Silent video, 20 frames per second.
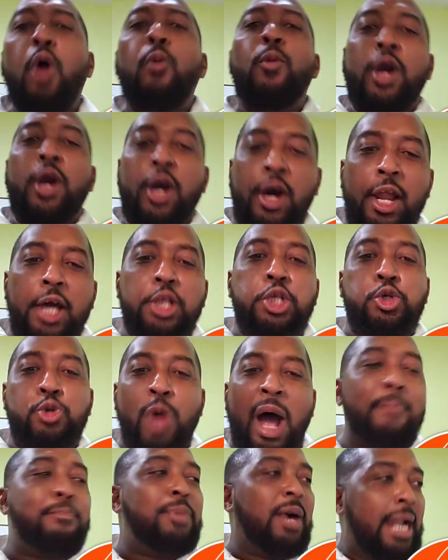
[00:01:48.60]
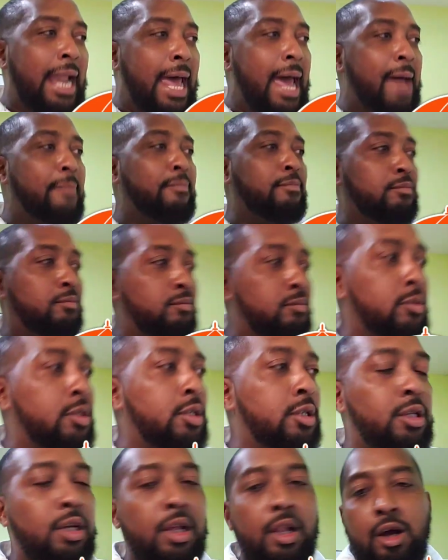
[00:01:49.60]
We're gonna trample them
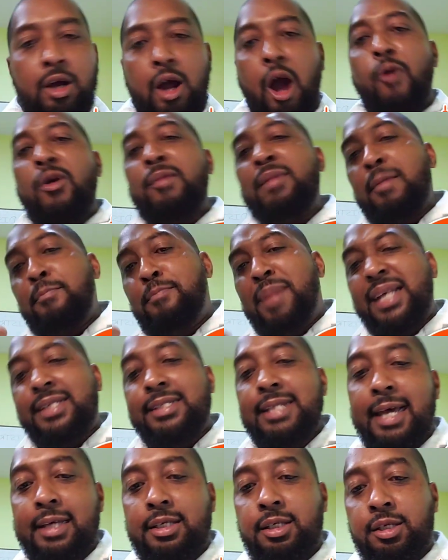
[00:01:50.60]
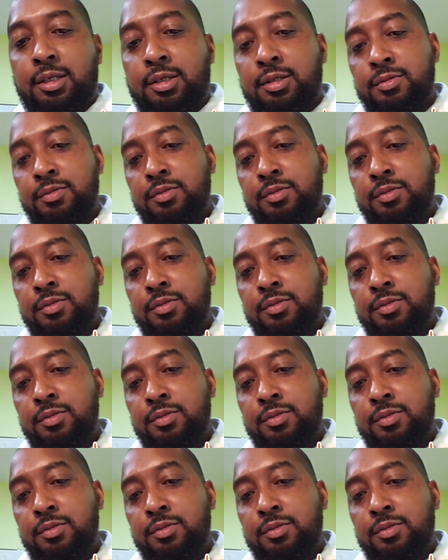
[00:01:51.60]
because we mean business.